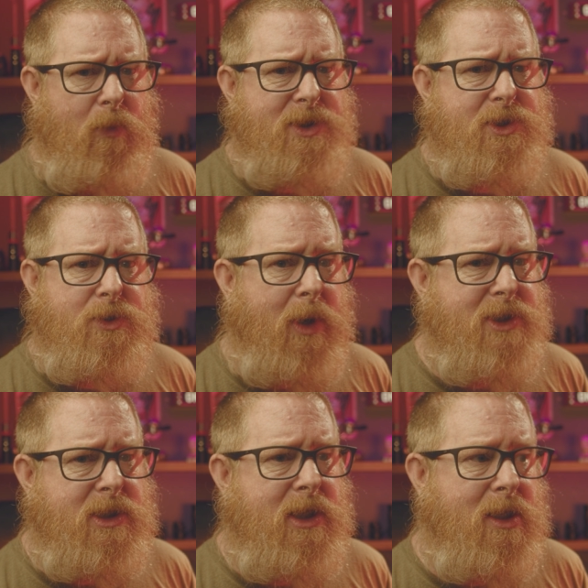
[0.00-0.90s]
once or
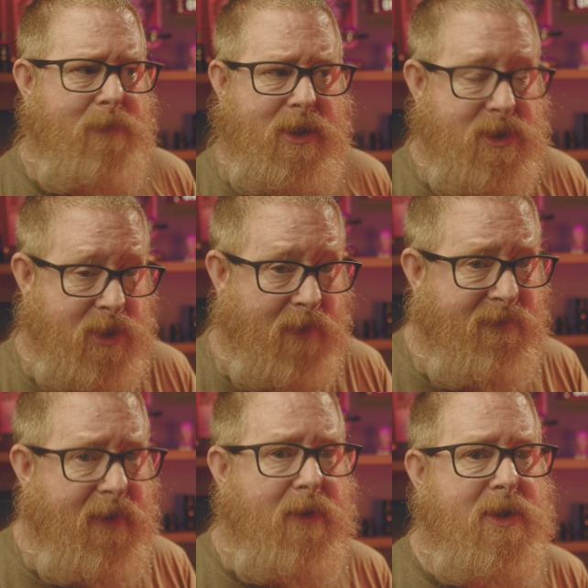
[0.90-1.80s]
twice a year because they're
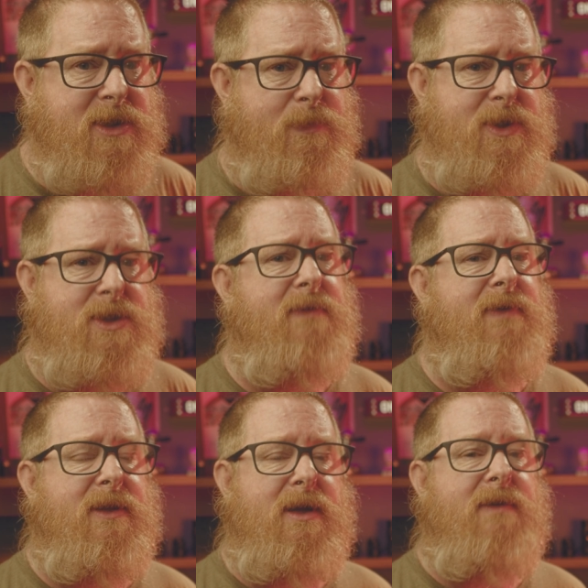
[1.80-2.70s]
very
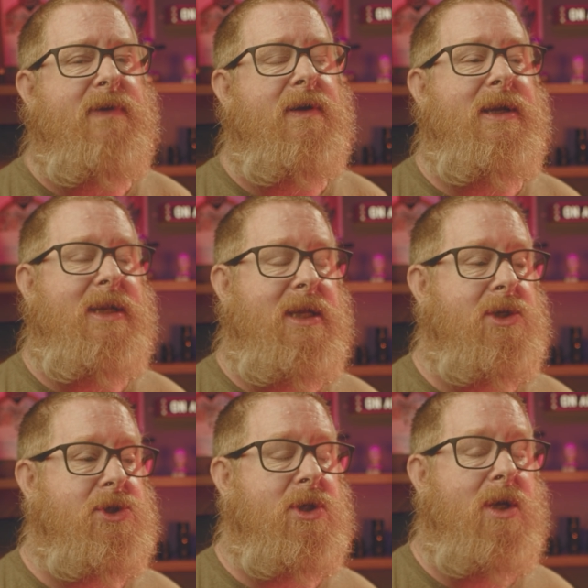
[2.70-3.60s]
specific, they're very
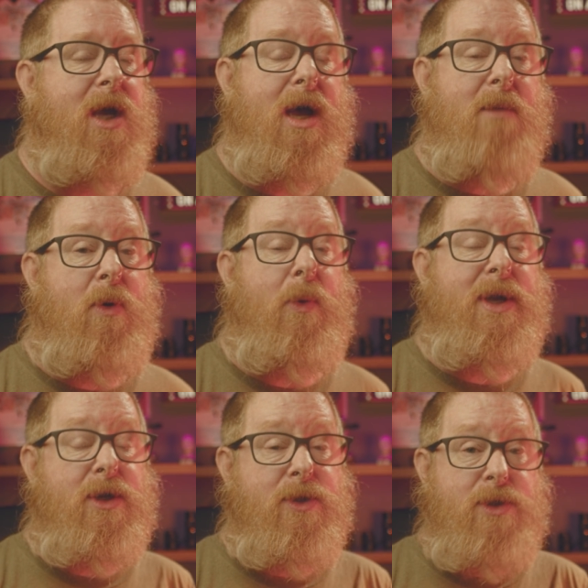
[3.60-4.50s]
niche. But
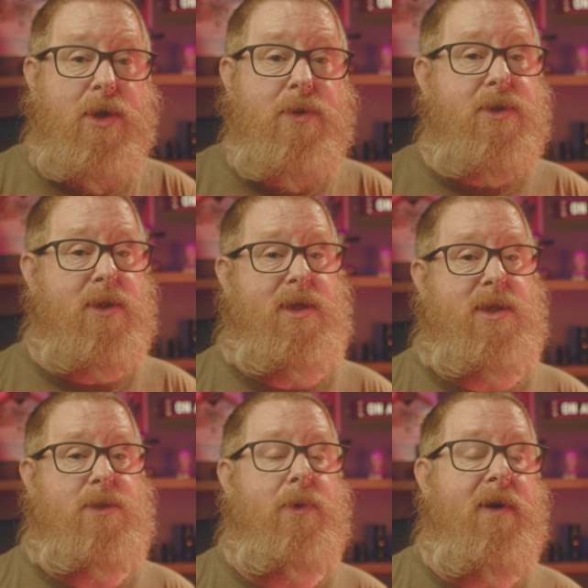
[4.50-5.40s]
when you're new to
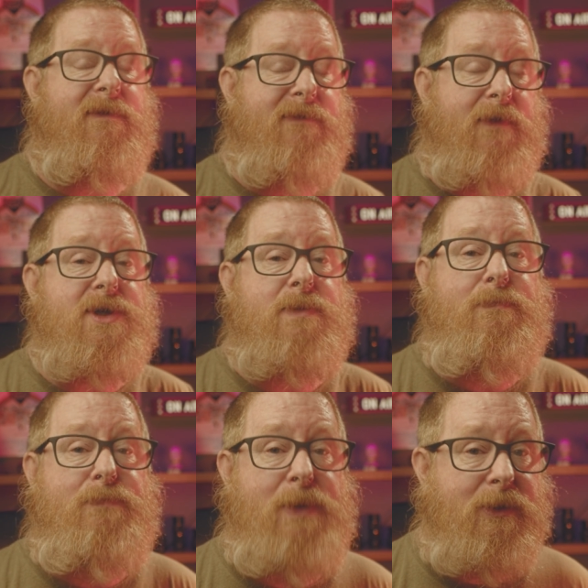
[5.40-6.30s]
this, when you're first
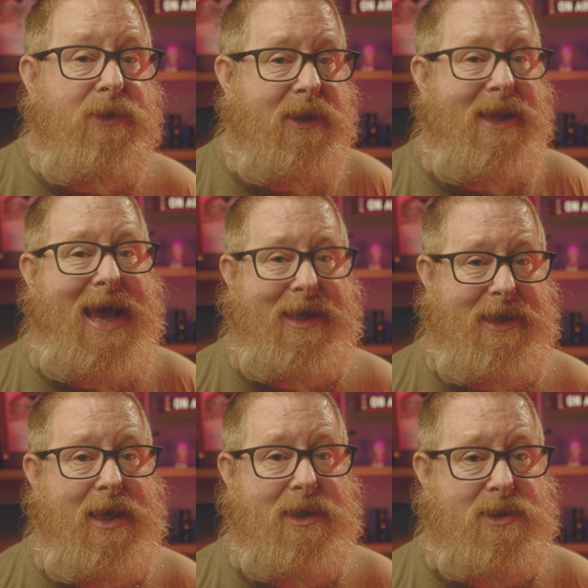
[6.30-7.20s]
building that
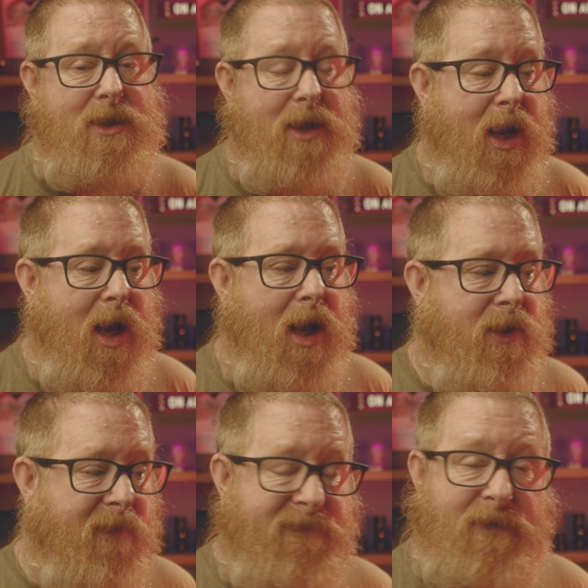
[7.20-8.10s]
kit,
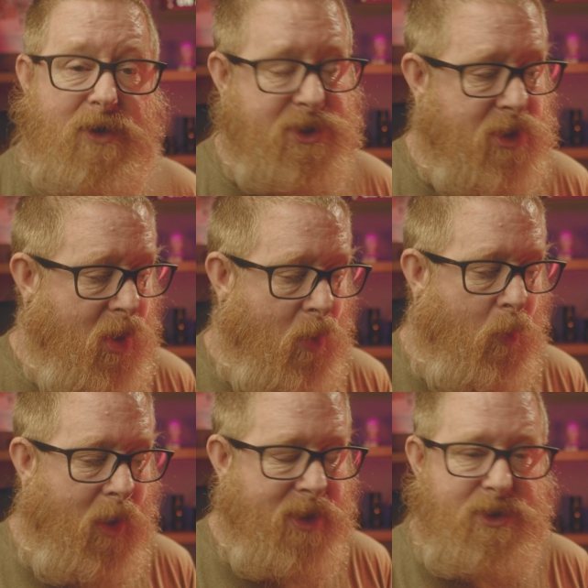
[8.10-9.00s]
your first
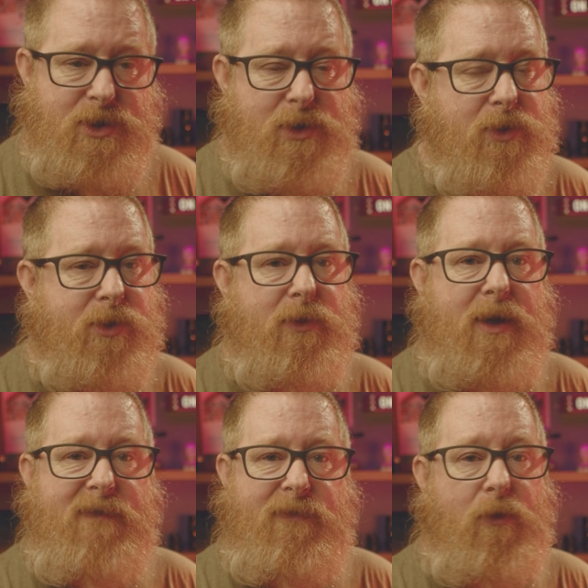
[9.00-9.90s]
1, 2,
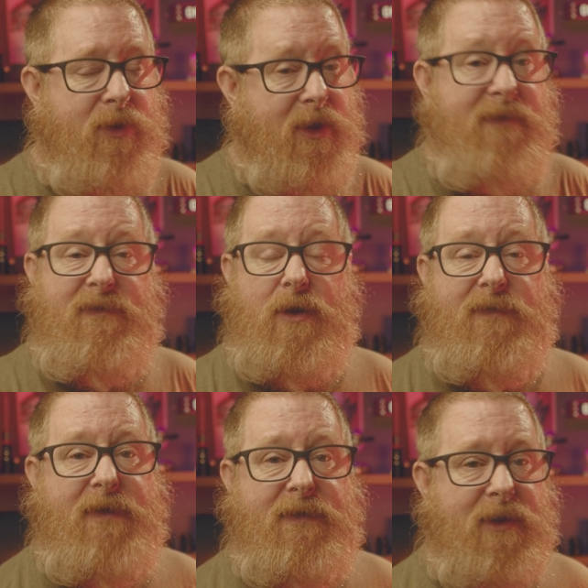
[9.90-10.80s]
3, 4, even your
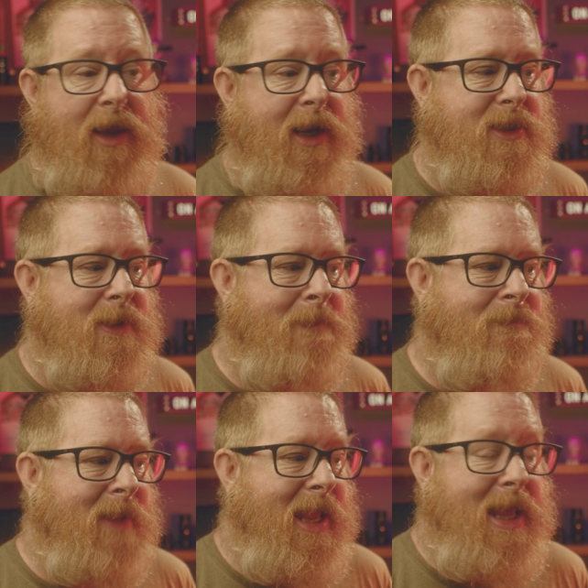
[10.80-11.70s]
5th light,
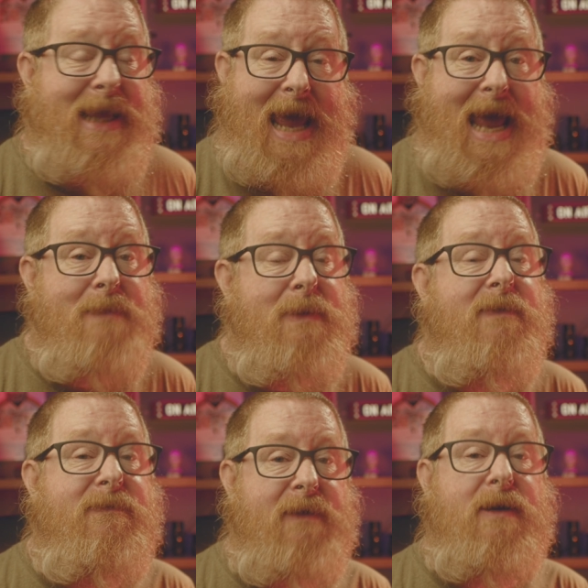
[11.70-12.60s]
it can be
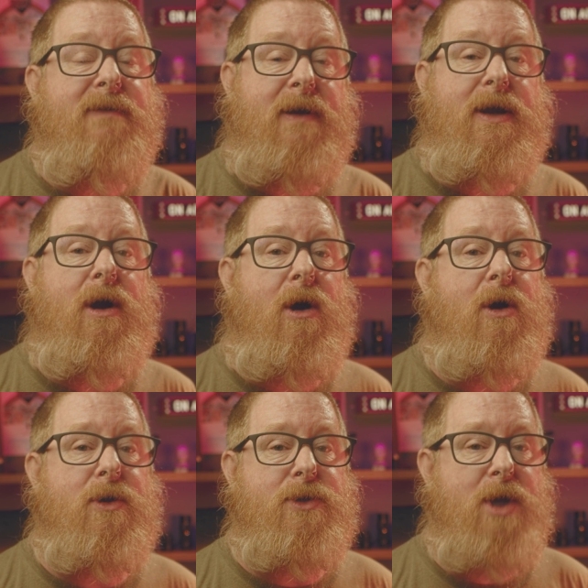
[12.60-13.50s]
very, very
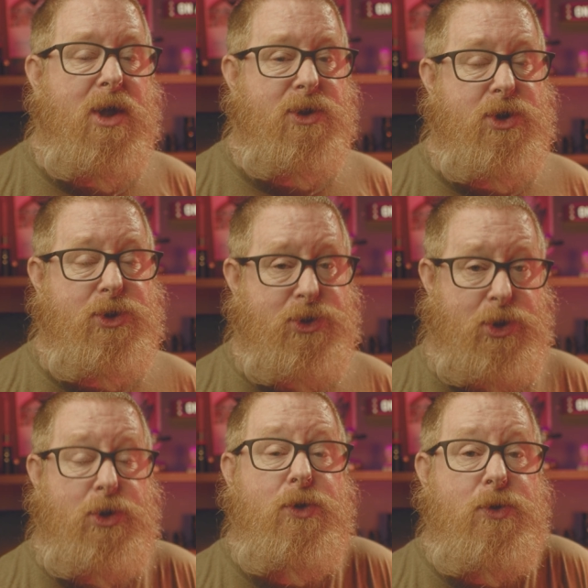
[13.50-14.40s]
hard to
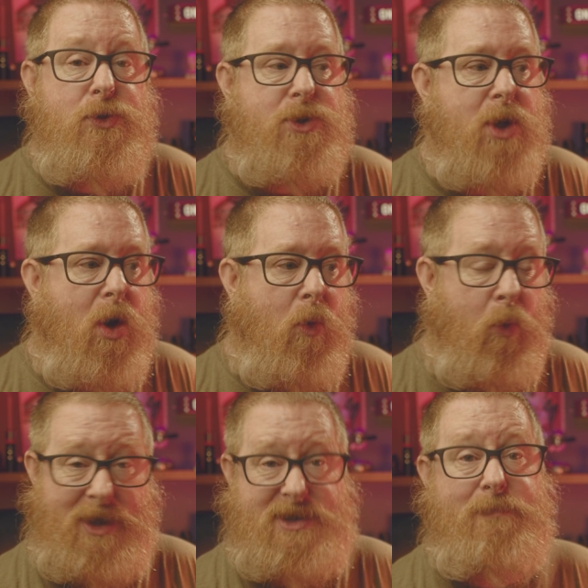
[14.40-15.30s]
choose
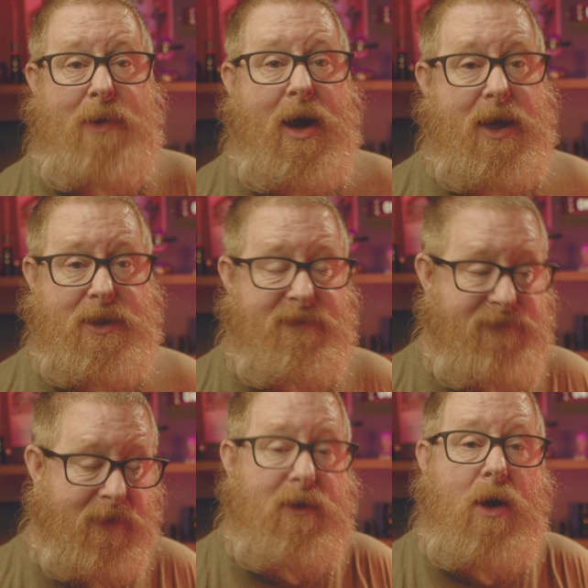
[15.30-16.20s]
what to buy, to
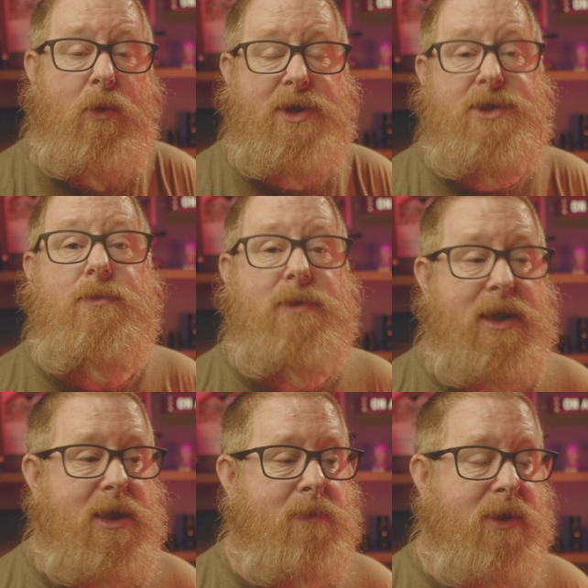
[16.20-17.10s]
figure out what you
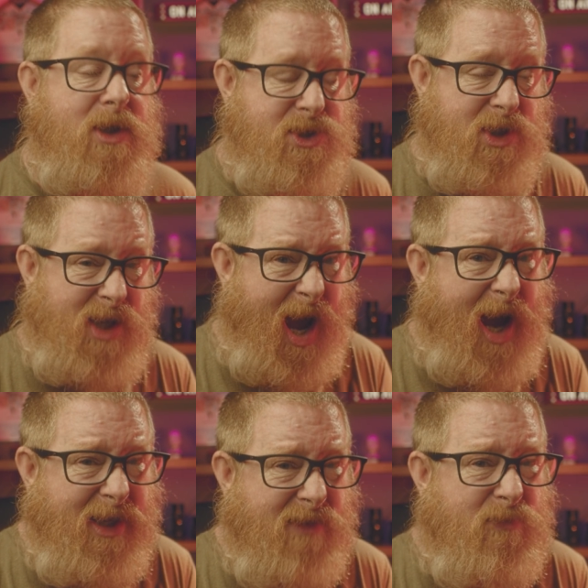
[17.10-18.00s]
need, because you
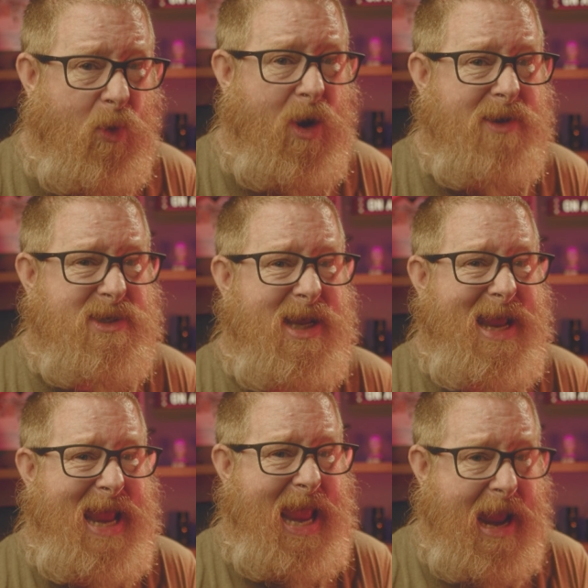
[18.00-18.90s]
kind of want
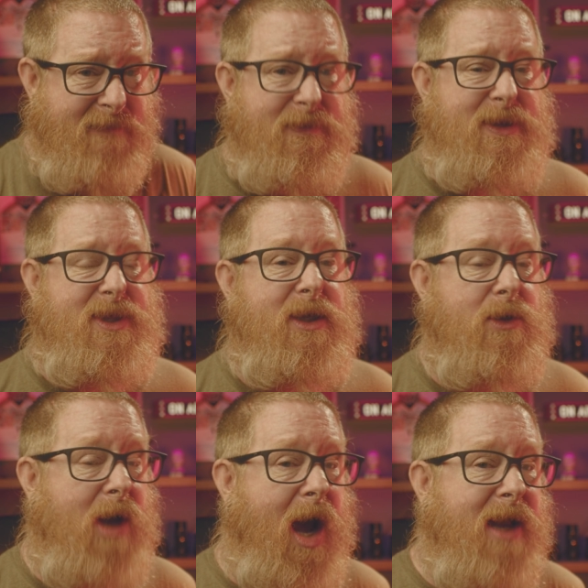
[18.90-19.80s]
everything. You
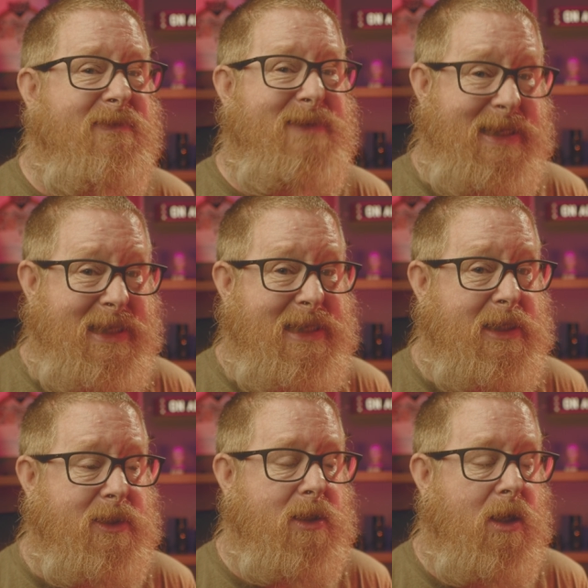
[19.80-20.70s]
kind of
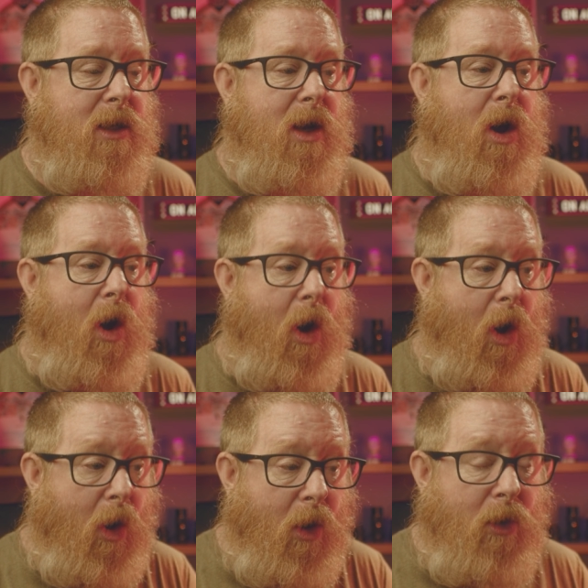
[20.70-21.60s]
need
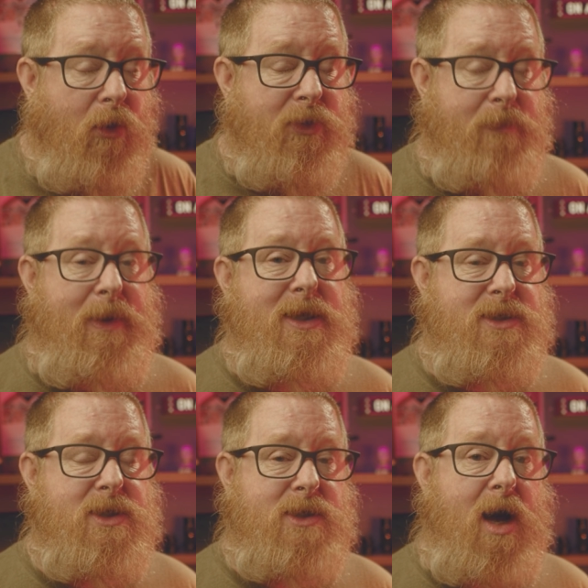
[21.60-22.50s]
all the
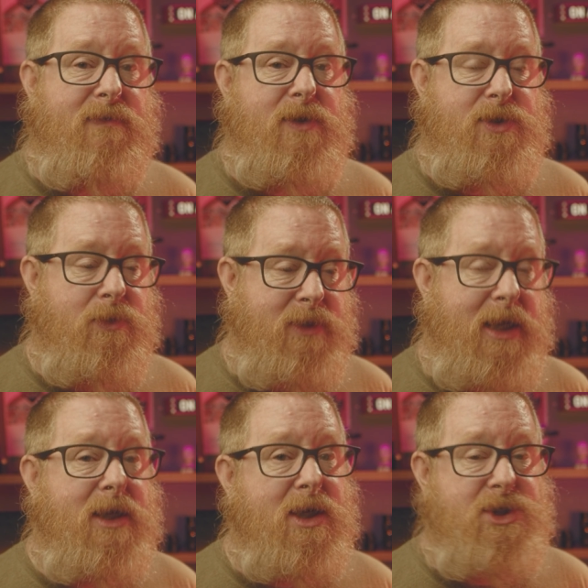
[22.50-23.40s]
bases covered. You
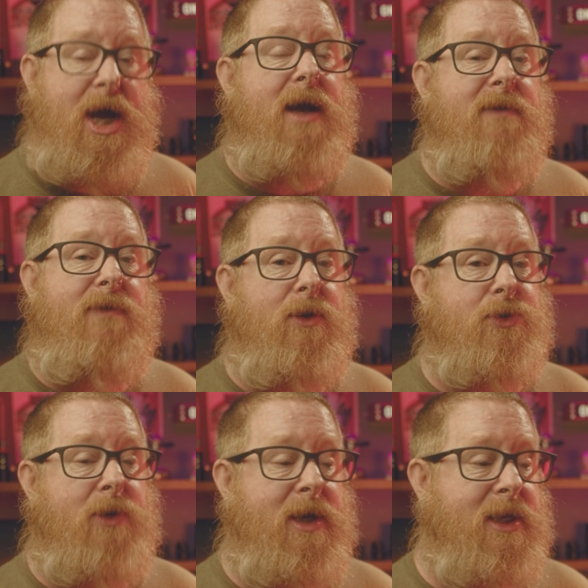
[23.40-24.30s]
need a jack of all
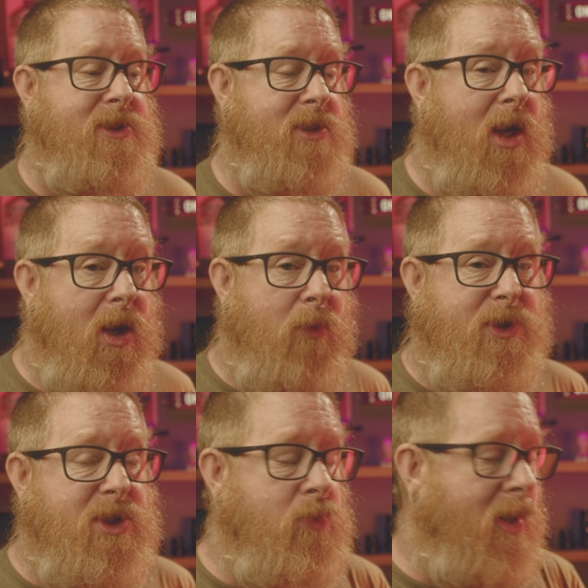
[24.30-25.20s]
trades,
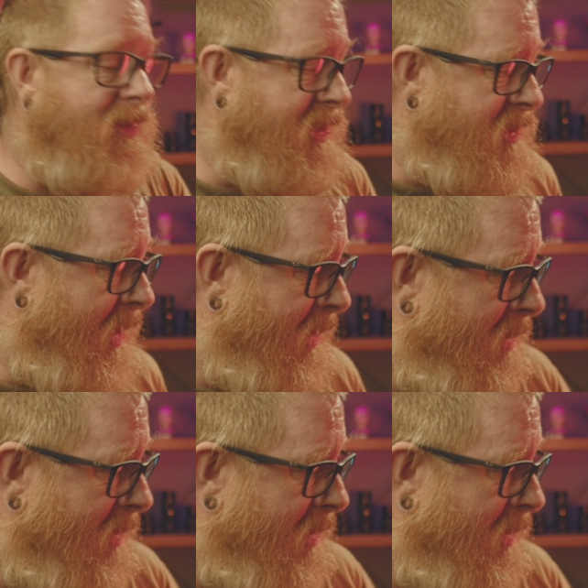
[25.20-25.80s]
which is where this light